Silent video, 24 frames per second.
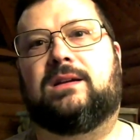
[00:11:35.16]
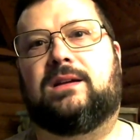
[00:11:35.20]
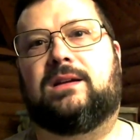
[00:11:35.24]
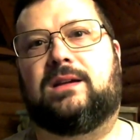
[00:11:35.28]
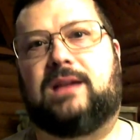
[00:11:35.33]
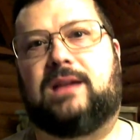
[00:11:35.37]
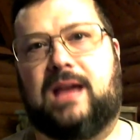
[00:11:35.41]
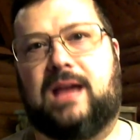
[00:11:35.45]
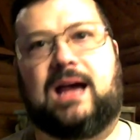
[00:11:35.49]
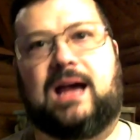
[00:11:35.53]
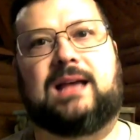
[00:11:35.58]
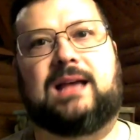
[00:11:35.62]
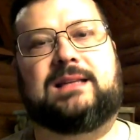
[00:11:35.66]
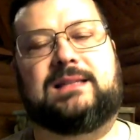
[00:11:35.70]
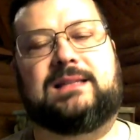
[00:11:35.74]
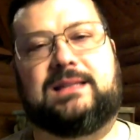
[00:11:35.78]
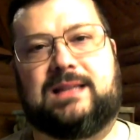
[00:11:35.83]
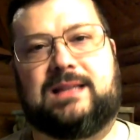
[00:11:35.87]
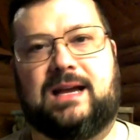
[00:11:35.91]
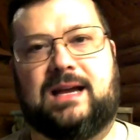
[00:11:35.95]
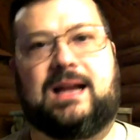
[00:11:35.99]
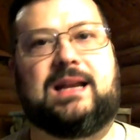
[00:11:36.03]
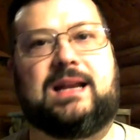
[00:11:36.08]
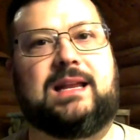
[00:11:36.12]
Gas,
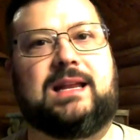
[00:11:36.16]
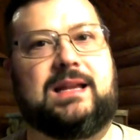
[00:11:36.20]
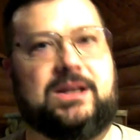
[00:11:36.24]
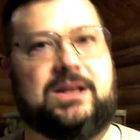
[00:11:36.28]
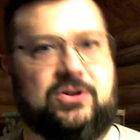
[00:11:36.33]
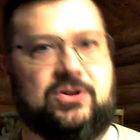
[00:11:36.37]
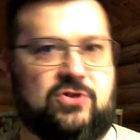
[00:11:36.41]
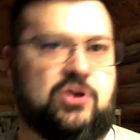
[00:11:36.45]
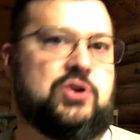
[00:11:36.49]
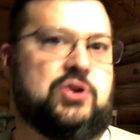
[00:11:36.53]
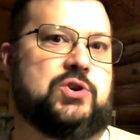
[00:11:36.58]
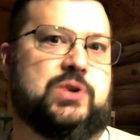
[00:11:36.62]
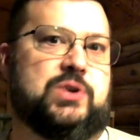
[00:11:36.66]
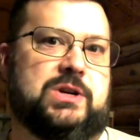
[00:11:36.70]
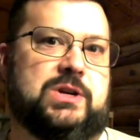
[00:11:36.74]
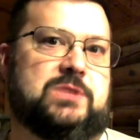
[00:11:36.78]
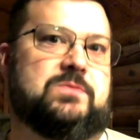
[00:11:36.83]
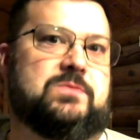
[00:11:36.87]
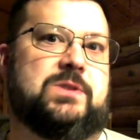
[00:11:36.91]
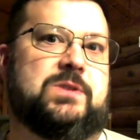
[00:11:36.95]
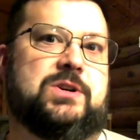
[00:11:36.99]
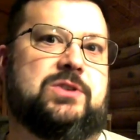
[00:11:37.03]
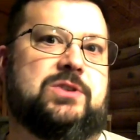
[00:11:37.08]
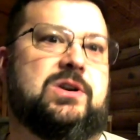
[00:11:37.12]
dining, and
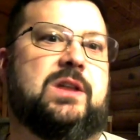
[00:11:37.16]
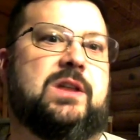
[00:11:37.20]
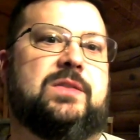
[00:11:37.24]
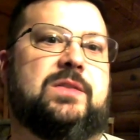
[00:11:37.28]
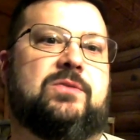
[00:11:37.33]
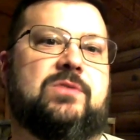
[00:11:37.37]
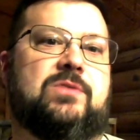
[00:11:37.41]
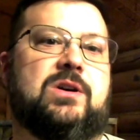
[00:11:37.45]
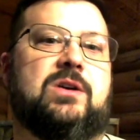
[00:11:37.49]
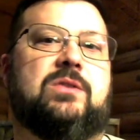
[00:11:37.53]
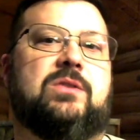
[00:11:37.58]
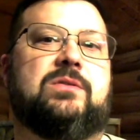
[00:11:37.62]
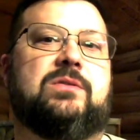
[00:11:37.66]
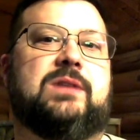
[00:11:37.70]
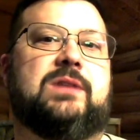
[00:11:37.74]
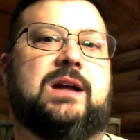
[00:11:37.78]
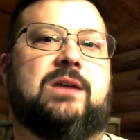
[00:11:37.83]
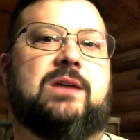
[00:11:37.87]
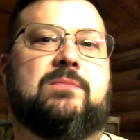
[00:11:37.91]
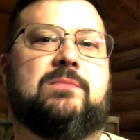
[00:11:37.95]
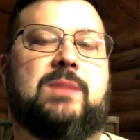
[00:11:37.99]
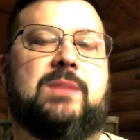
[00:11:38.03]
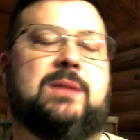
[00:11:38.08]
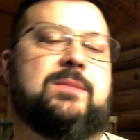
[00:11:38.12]
groceries when you're on the road.
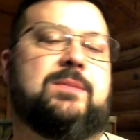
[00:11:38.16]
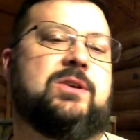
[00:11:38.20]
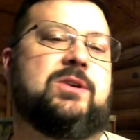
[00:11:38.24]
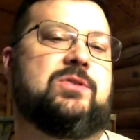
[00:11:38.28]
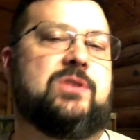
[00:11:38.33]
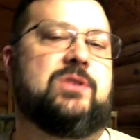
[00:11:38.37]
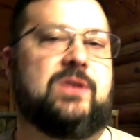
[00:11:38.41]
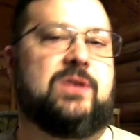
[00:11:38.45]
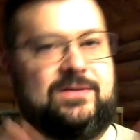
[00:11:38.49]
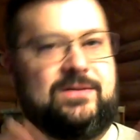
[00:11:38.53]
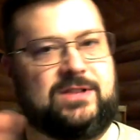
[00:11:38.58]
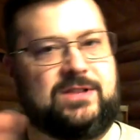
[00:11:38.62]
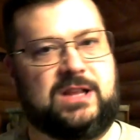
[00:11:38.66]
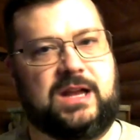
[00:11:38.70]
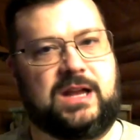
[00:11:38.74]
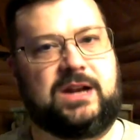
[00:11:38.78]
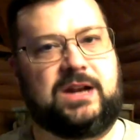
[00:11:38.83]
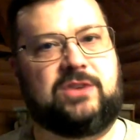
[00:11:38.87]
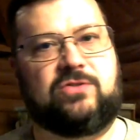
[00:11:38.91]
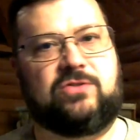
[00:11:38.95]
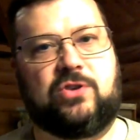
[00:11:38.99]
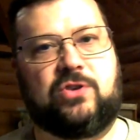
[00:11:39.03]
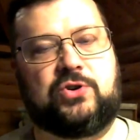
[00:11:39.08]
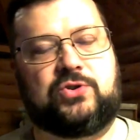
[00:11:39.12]
Now, maybe you don't have a lot
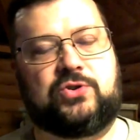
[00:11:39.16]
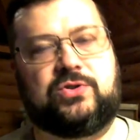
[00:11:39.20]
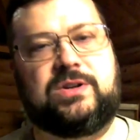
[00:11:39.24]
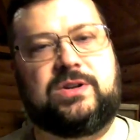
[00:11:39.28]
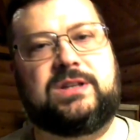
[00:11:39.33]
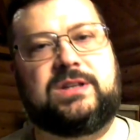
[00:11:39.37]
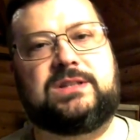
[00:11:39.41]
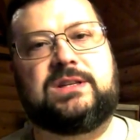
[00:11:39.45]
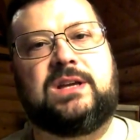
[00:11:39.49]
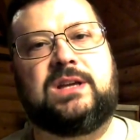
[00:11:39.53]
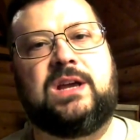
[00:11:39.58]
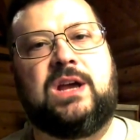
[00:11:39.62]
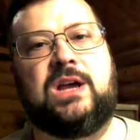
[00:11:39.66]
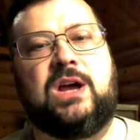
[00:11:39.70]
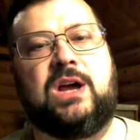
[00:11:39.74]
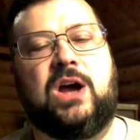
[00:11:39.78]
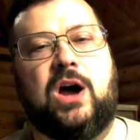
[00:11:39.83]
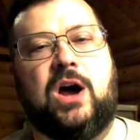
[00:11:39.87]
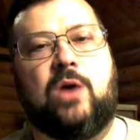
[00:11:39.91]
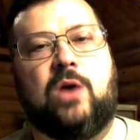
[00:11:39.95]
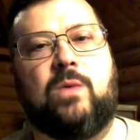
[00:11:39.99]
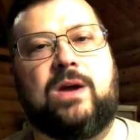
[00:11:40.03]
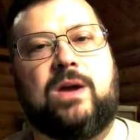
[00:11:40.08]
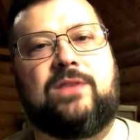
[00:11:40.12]
of groceries
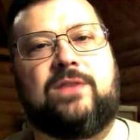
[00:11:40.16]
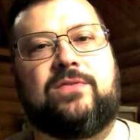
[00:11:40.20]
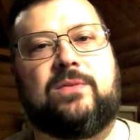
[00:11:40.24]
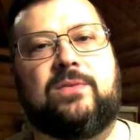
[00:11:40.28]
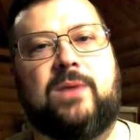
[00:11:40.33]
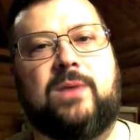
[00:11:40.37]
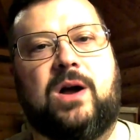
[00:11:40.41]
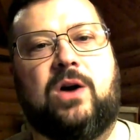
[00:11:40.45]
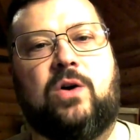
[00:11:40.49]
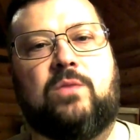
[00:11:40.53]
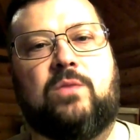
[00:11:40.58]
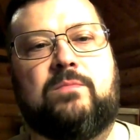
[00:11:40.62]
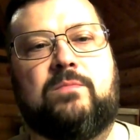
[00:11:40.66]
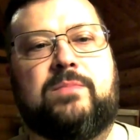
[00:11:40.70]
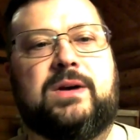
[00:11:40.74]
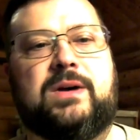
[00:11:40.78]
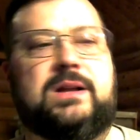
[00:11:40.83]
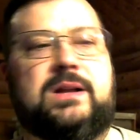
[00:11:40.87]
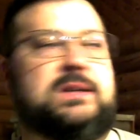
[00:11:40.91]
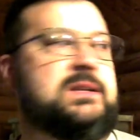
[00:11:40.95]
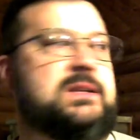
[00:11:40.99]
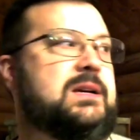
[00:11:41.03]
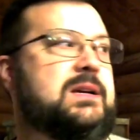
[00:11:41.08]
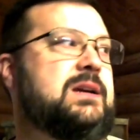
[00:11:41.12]
away from home,
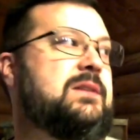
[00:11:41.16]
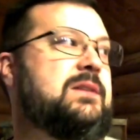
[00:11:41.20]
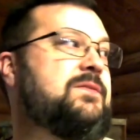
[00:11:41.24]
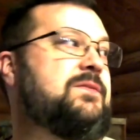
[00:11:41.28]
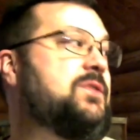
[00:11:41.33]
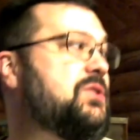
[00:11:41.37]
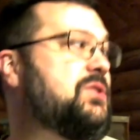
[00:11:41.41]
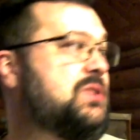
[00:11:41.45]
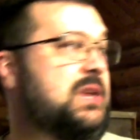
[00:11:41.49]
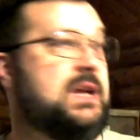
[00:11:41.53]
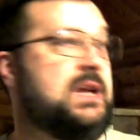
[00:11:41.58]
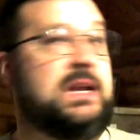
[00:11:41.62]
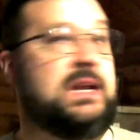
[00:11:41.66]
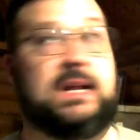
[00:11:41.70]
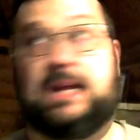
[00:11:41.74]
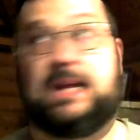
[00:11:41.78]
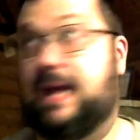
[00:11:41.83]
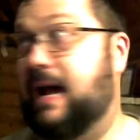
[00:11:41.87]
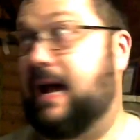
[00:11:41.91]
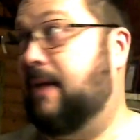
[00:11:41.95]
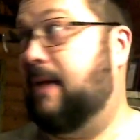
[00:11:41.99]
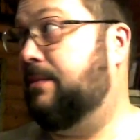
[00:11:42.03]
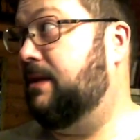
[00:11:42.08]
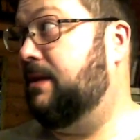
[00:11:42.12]
but if you're staying in a
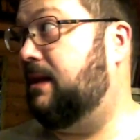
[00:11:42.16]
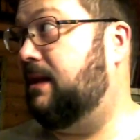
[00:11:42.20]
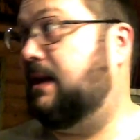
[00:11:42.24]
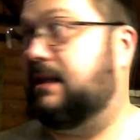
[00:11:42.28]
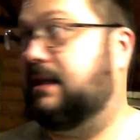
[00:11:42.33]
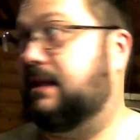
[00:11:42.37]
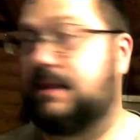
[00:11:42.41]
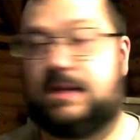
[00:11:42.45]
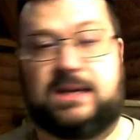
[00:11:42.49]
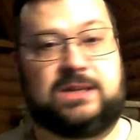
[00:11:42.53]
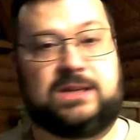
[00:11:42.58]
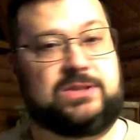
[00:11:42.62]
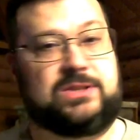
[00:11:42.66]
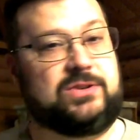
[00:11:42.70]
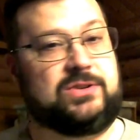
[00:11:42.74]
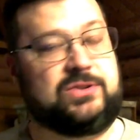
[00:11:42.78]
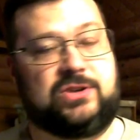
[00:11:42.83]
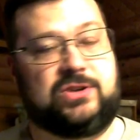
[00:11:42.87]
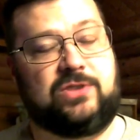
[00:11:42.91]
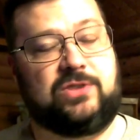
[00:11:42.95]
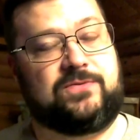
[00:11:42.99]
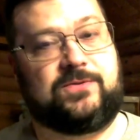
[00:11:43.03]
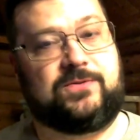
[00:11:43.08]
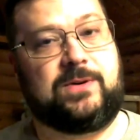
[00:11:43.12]
cabin like this, there's
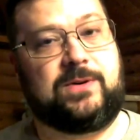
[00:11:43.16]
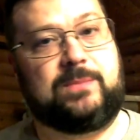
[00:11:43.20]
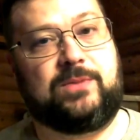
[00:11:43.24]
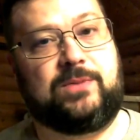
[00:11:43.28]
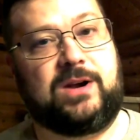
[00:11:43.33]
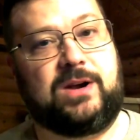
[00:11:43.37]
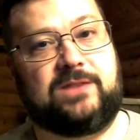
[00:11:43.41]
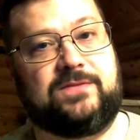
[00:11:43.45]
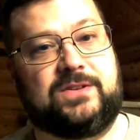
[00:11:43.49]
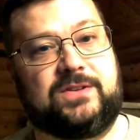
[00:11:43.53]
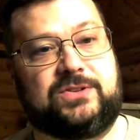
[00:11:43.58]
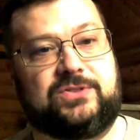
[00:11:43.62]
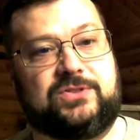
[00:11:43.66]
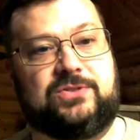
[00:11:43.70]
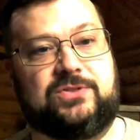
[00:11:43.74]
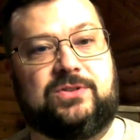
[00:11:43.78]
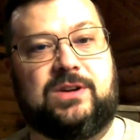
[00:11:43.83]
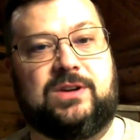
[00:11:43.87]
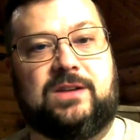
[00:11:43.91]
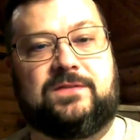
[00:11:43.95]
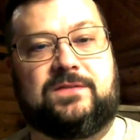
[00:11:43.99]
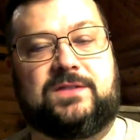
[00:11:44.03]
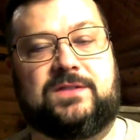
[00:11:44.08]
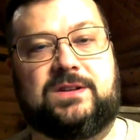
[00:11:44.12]
no free breakfast, so you
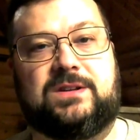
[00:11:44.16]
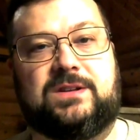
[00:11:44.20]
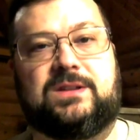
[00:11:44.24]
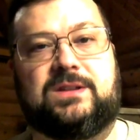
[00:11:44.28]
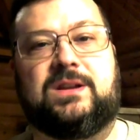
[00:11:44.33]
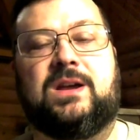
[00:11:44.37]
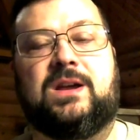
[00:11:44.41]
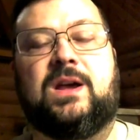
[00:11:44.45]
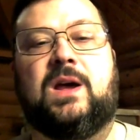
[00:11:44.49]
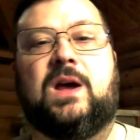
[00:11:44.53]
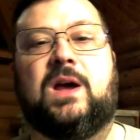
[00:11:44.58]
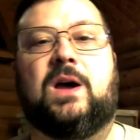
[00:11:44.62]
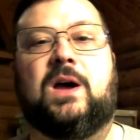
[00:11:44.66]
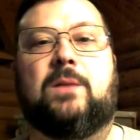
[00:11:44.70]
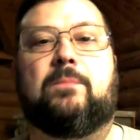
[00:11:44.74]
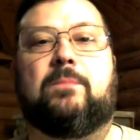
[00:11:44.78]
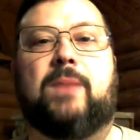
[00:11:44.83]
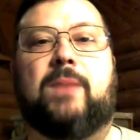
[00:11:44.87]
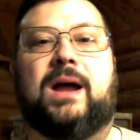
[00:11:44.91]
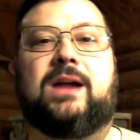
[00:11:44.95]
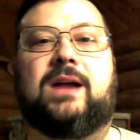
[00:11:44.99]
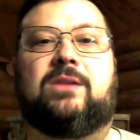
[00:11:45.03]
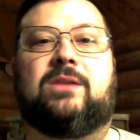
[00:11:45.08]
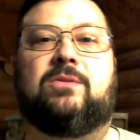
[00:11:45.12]
have to
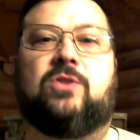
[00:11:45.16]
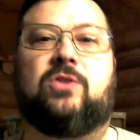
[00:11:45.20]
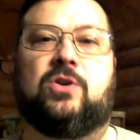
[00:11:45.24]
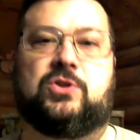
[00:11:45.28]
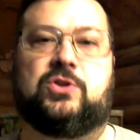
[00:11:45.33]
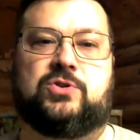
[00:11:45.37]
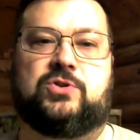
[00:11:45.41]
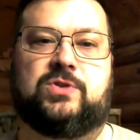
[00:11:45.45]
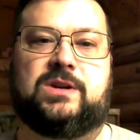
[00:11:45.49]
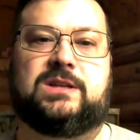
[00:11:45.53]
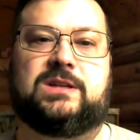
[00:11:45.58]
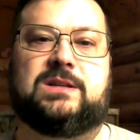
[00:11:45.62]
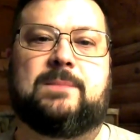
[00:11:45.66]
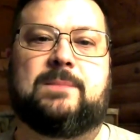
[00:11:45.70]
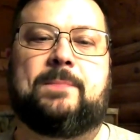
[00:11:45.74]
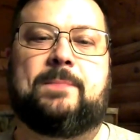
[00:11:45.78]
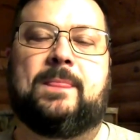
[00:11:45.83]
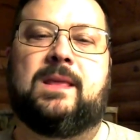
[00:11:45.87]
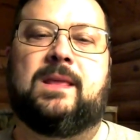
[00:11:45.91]
buy groceries.